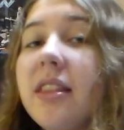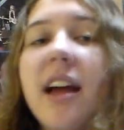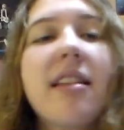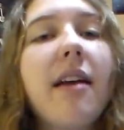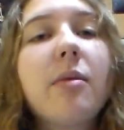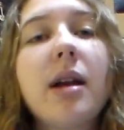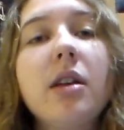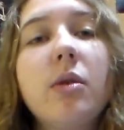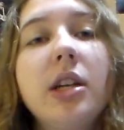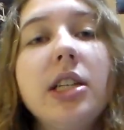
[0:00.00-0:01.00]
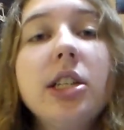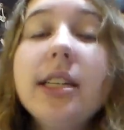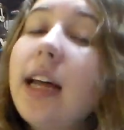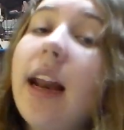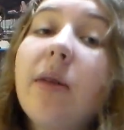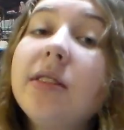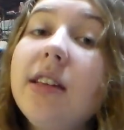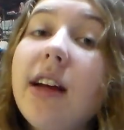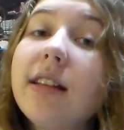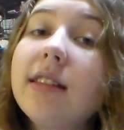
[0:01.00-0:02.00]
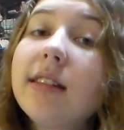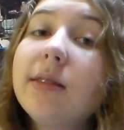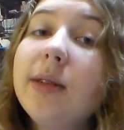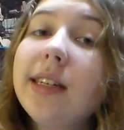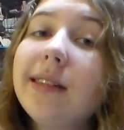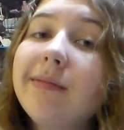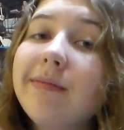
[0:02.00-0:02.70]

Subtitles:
Thanks to everybody who auditioned, and I will see you guys next week.